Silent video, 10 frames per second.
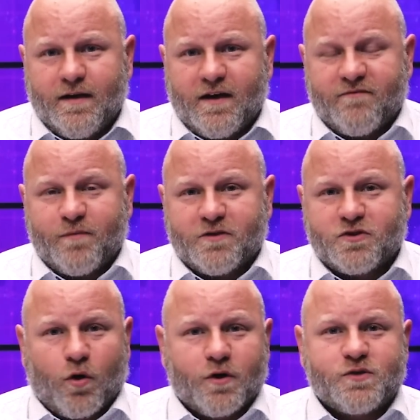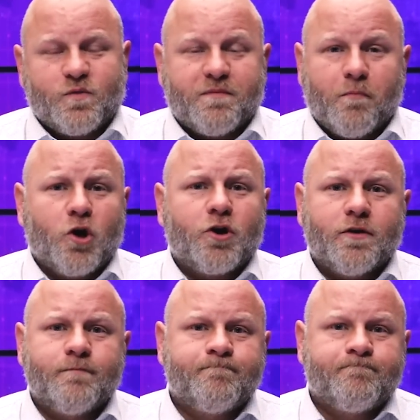have been charged with
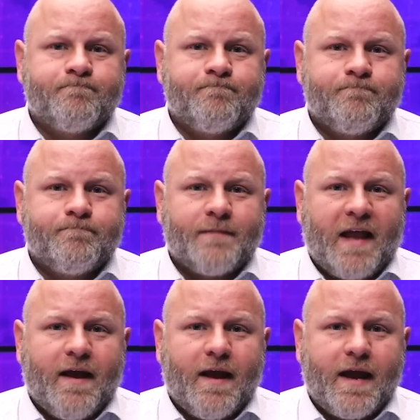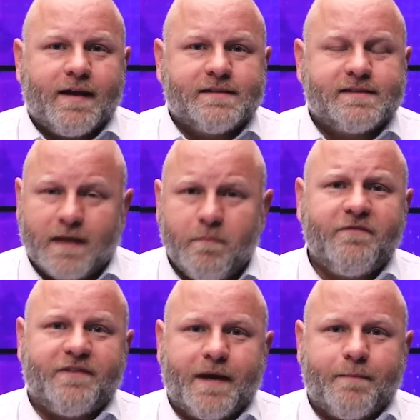murder. And some
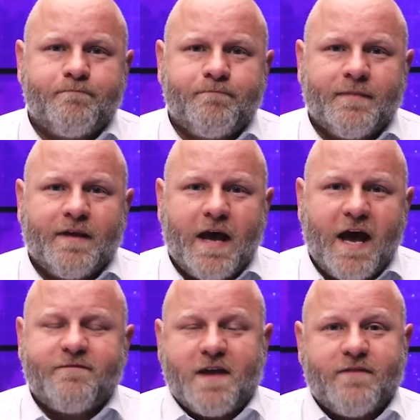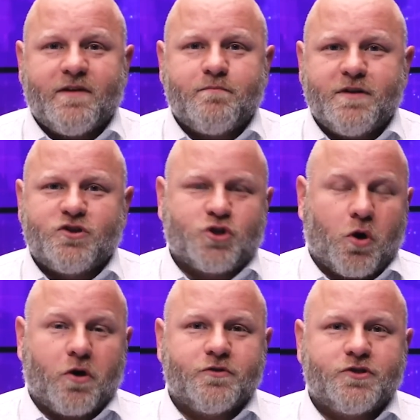of them have even been
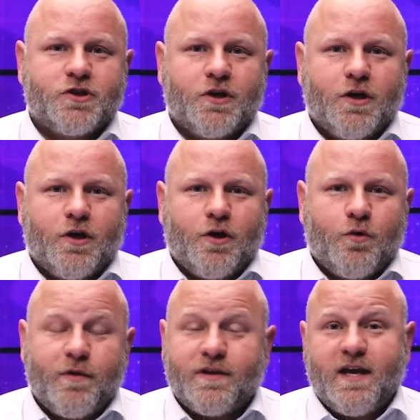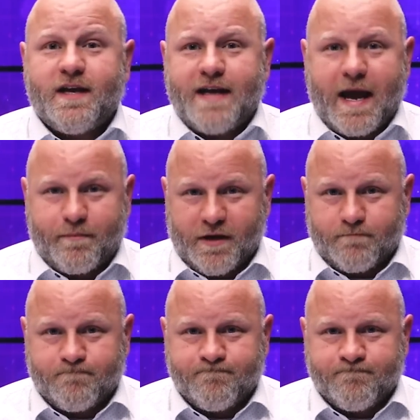charged with
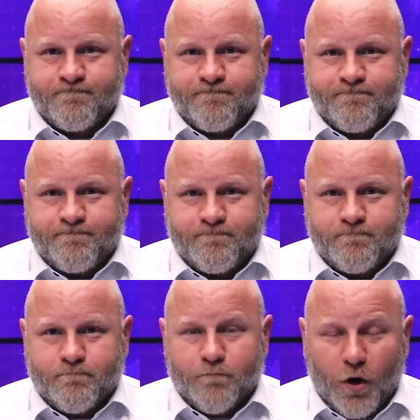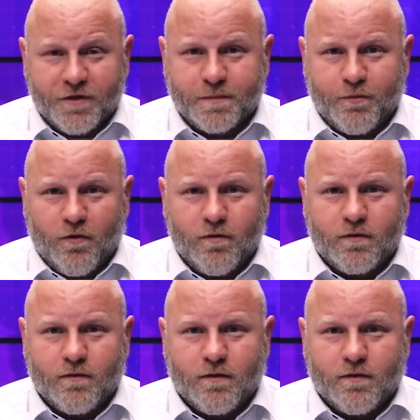kidnapping. Multiple
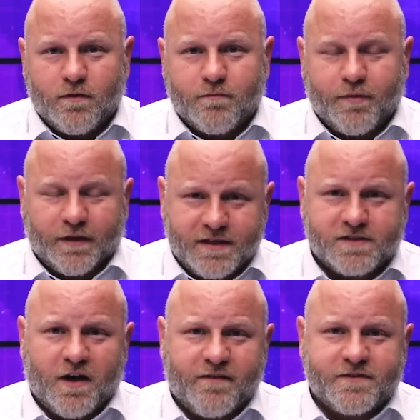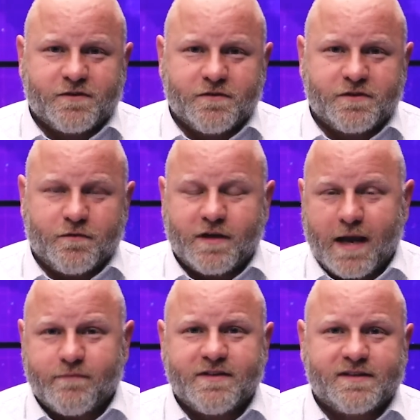police officers who
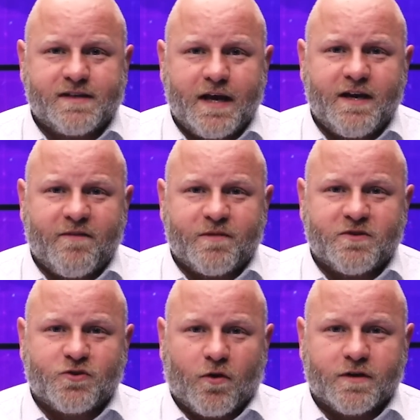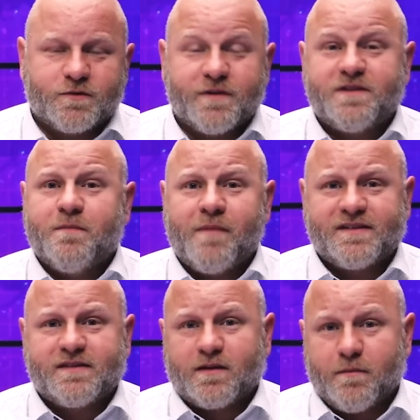came to the state have been charged with
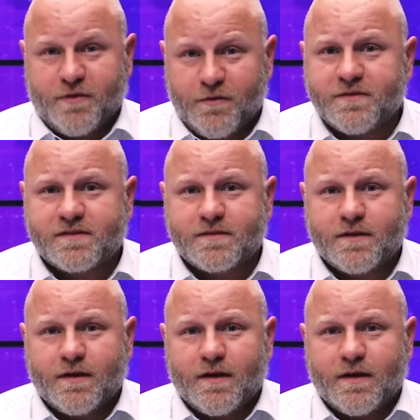domestic abuse.